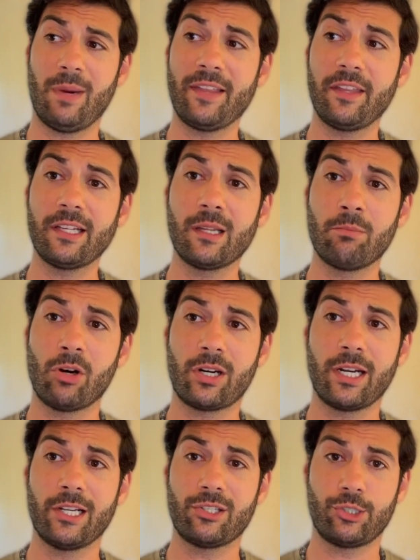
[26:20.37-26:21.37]
I think the
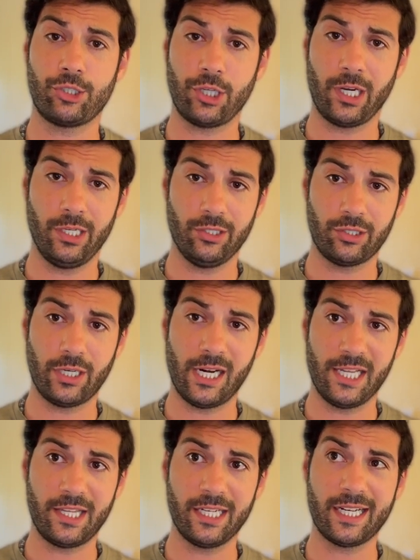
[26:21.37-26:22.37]
market has changed, and I
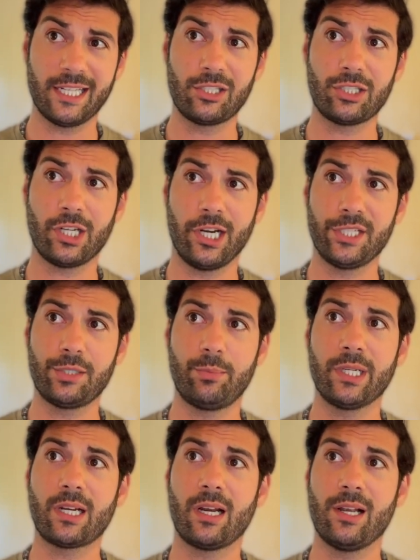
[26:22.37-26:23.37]
think it's changed
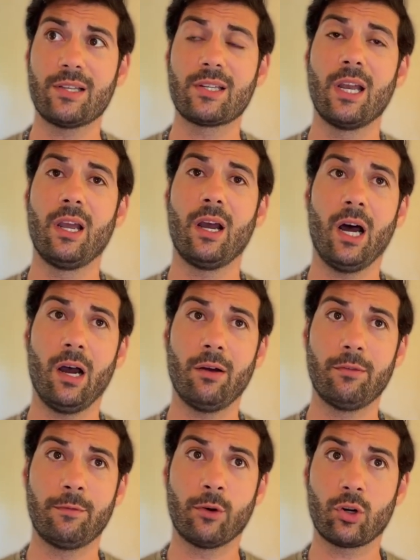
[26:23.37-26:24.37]
because
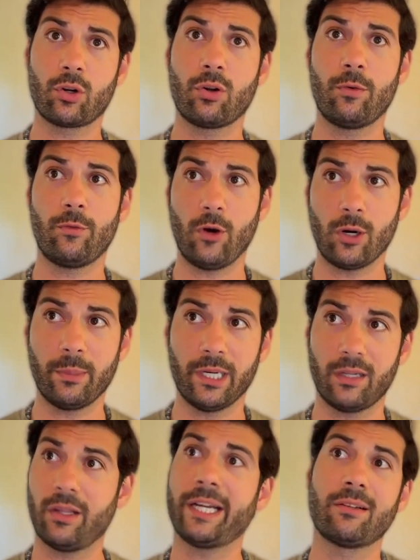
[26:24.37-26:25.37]
of vertical farming,
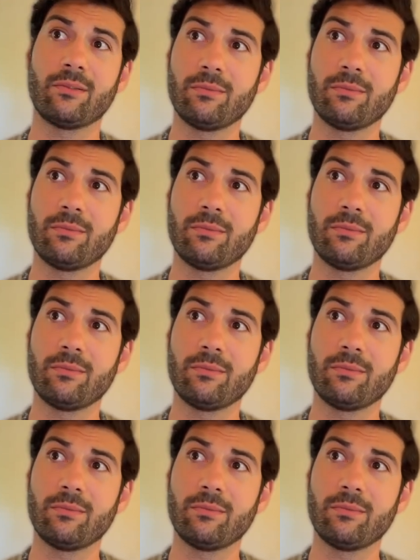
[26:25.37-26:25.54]
like